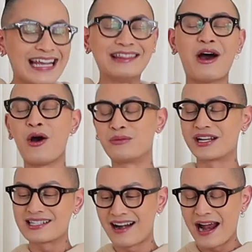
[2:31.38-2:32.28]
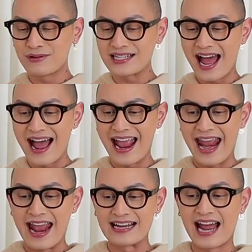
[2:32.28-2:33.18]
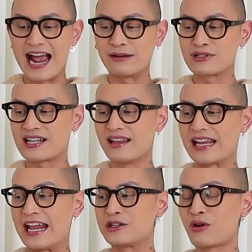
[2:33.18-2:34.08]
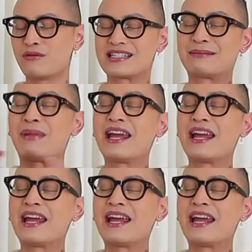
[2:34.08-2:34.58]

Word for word: in the home goods that I was at and I was telling Andrew, I was like,